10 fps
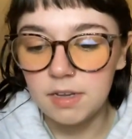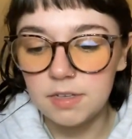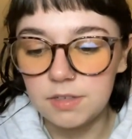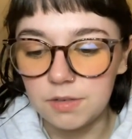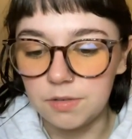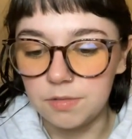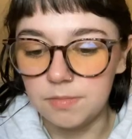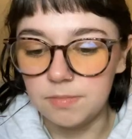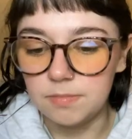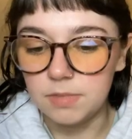to
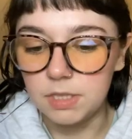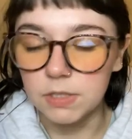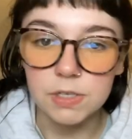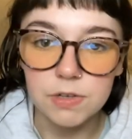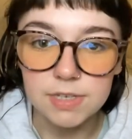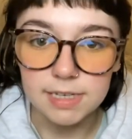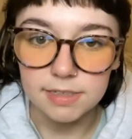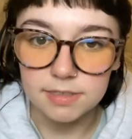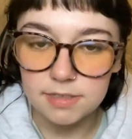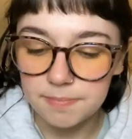learn new
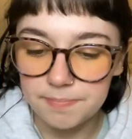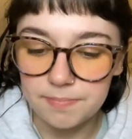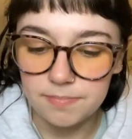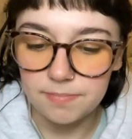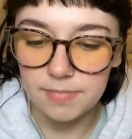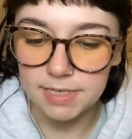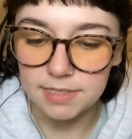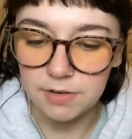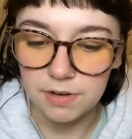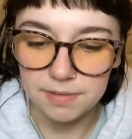skills,
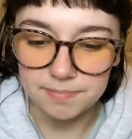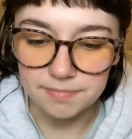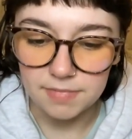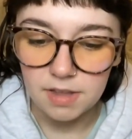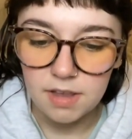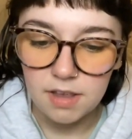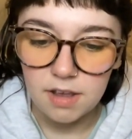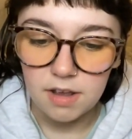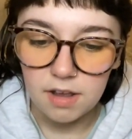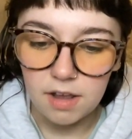etc.
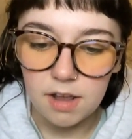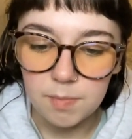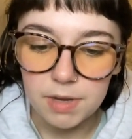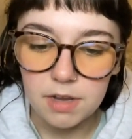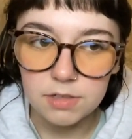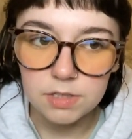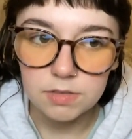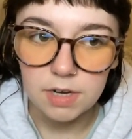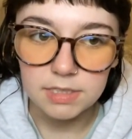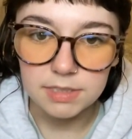It also
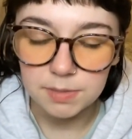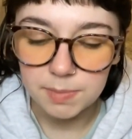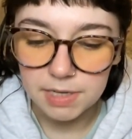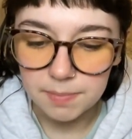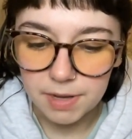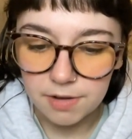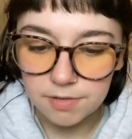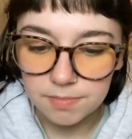talked a little bit about